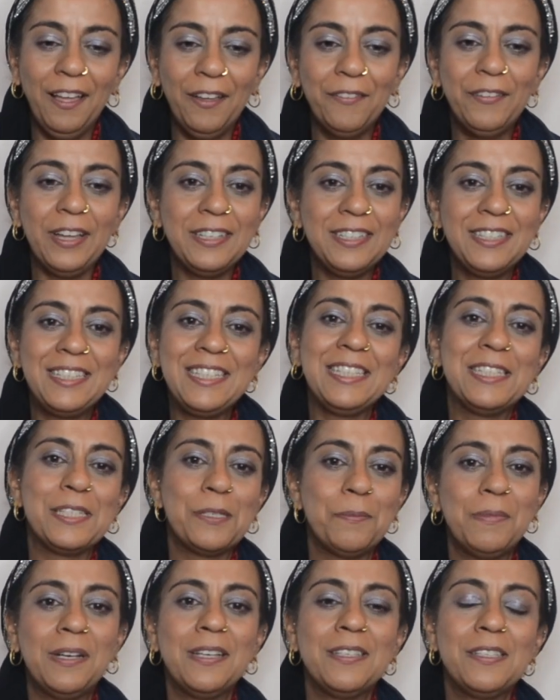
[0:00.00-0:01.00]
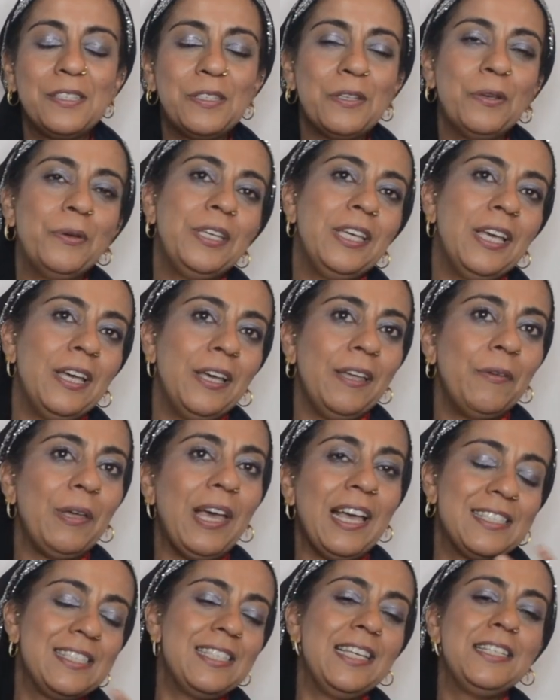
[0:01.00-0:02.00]
Vanity is a must. So yeah,
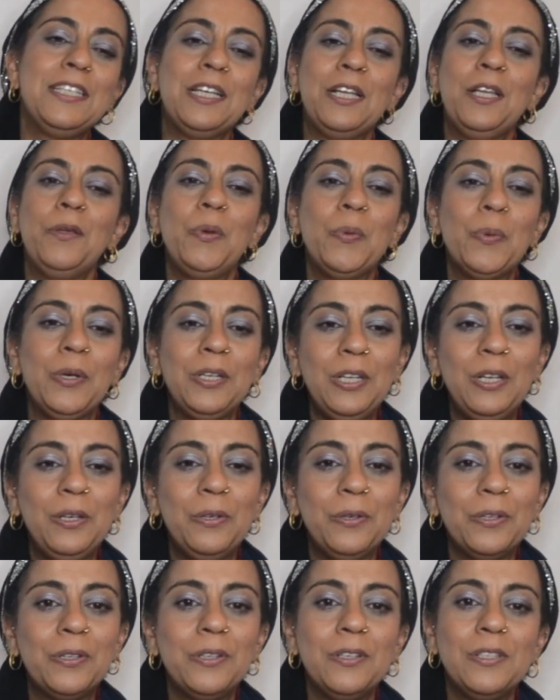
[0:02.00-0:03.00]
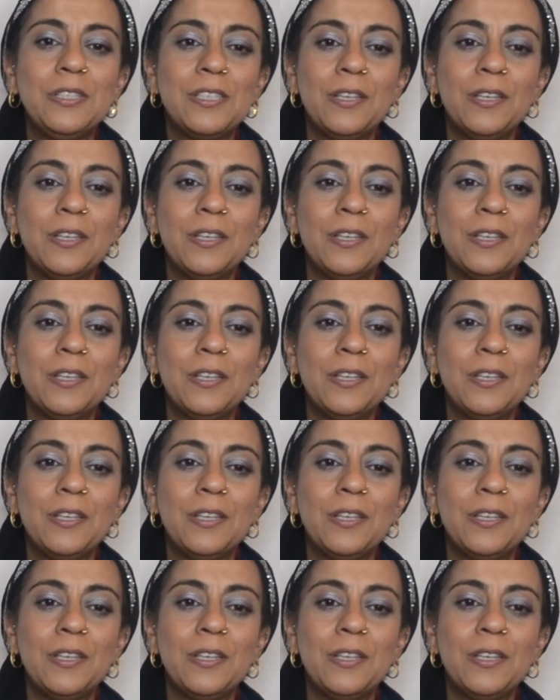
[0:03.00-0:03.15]
aesthetically you want to look good.